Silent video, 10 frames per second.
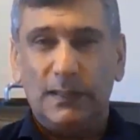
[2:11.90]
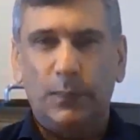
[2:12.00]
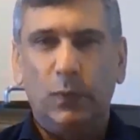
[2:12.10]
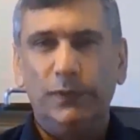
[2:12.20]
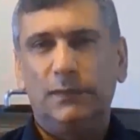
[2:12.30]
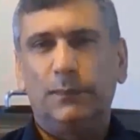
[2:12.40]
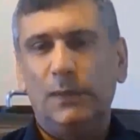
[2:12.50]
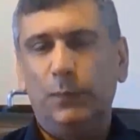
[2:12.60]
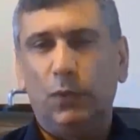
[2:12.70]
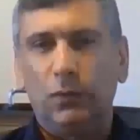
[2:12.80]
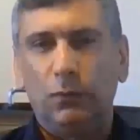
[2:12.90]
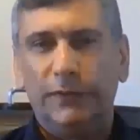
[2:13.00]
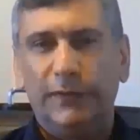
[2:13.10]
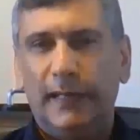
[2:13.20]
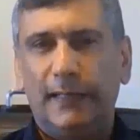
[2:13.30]
disappoint people
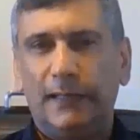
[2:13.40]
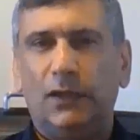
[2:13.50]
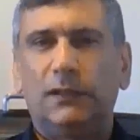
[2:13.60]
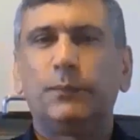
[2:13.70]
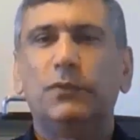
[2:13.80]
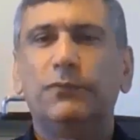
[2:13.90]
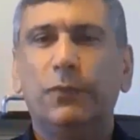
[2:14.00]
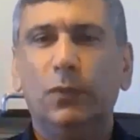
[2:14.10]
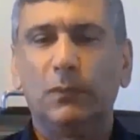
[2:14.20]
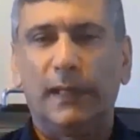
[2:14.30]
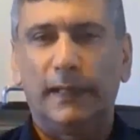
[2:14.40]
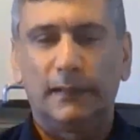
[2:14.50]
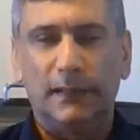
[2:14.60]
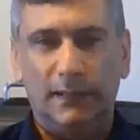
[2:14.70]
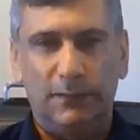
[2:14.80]
when they cannot perform
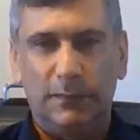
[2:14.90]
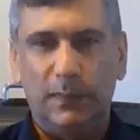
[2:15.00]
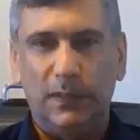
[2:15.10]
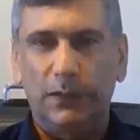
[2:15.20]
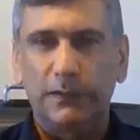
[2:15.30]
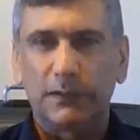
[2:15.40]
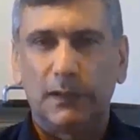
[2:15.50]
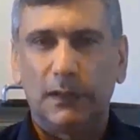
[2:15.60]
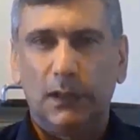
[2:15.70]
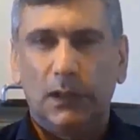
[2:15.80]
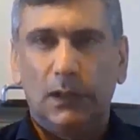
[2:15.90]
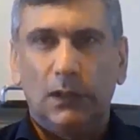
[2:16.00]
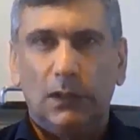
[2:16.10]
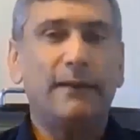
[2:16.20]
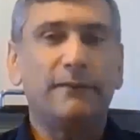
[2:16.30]
like native speakers.
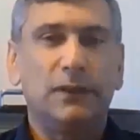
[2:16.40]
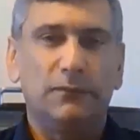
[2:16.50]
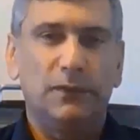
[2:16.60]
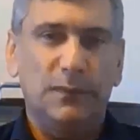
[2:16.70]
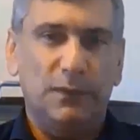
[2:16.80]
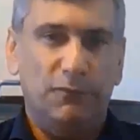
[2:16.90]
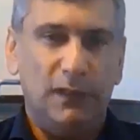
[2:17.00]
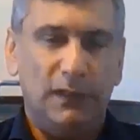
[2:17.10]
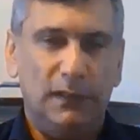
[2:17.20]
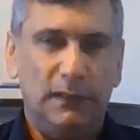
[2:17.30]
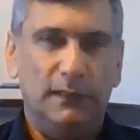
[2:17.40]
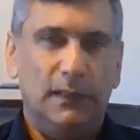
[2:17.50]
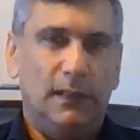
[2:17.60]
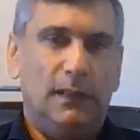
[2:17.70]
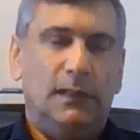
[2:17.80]
We have to give them the feeling
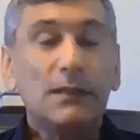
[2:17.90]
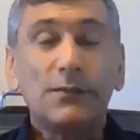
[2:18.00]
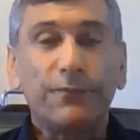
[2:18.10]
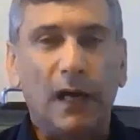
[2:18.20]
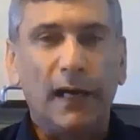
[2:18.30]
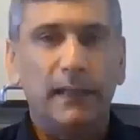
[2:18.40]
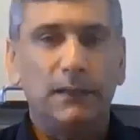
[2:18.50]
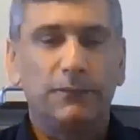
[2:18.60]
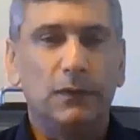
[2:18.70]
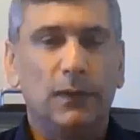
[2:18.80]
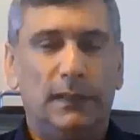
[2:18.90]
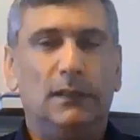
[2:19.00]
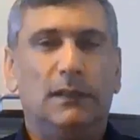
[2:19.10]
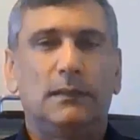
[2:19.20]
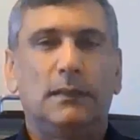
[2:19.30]
that it's fine if you
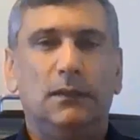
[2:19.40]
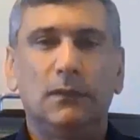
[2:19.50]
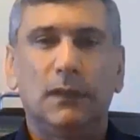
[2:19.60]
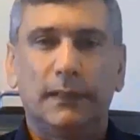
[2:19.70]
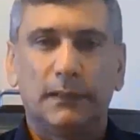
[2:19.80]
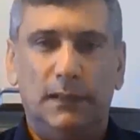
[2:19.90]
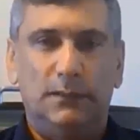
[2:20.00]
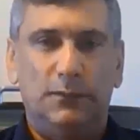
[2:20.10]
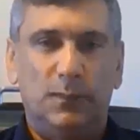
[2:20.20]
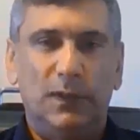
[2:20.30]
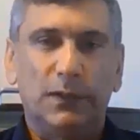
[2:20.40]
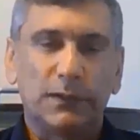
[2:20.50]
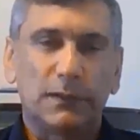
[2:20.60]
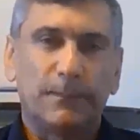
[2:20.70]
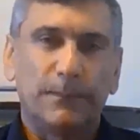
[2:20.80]
cannot sound like native
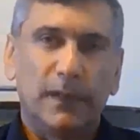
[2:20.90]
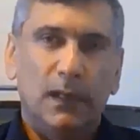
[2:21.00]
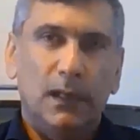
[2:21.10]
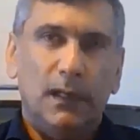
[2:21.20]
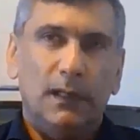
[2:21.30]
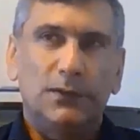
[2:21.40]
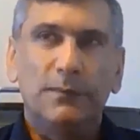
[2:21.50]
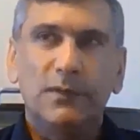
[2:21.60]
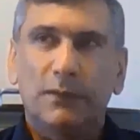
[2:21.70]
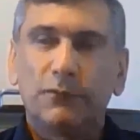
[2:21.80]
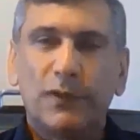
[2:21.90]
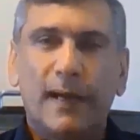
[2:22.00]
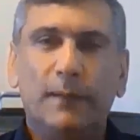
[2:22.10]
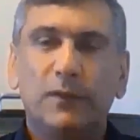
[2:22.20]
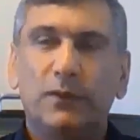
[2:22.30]
speakers. In terms of
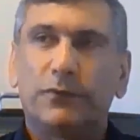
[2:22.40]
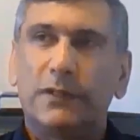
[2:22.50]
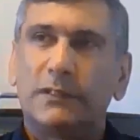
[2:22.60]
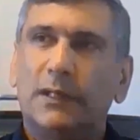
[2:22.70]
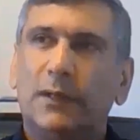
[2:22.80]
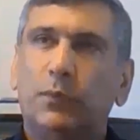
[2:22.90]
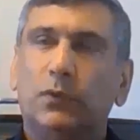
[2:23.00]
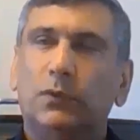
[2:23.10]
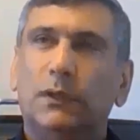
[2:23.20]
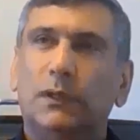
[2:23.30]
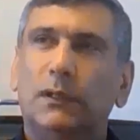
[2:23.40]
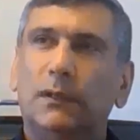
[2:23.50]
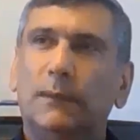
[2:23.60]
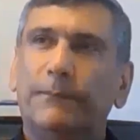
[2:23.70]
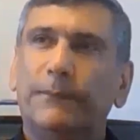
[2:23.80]
grammar, for example,